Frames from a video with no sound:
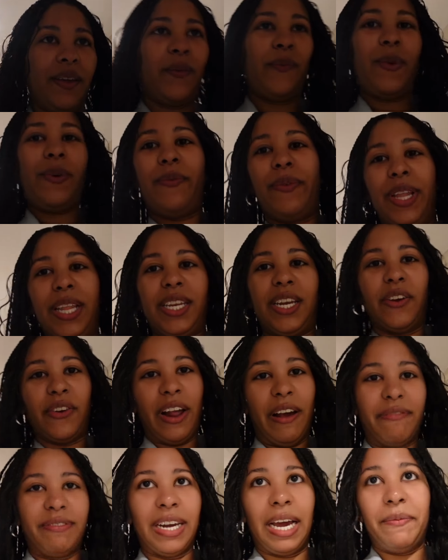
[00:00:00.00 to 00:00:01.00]
We really don't
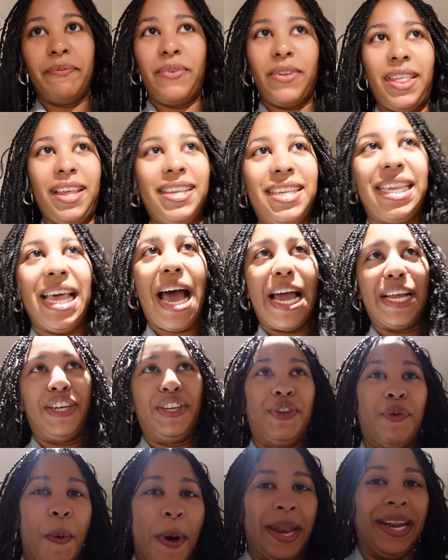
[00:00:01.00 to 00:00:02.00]
have time for this. I
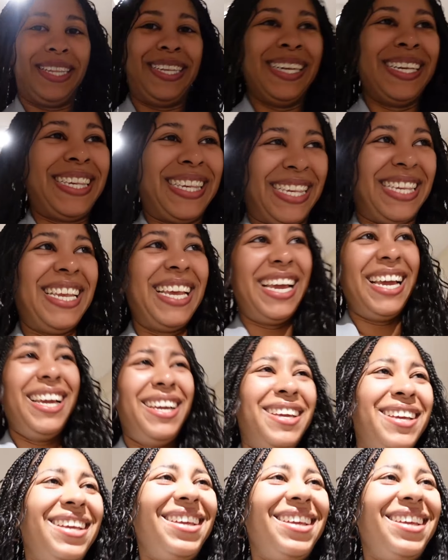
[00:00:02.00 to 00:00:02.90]
just wanted to say.